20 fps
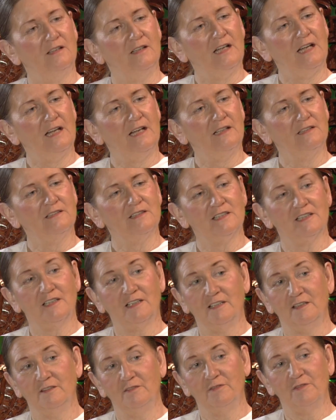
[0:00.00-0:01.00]
And to
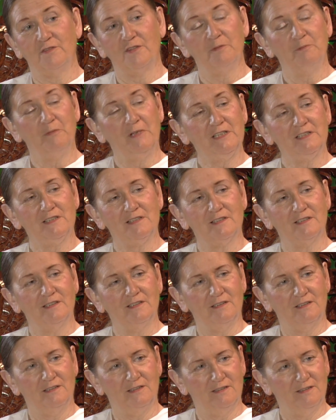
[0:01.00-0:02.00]
give the
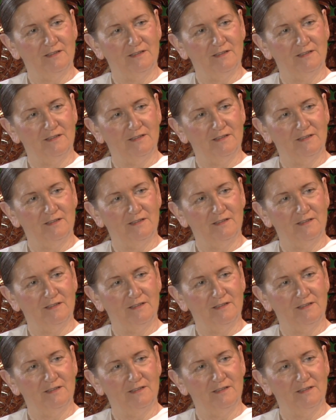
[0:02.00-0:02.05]
medicine.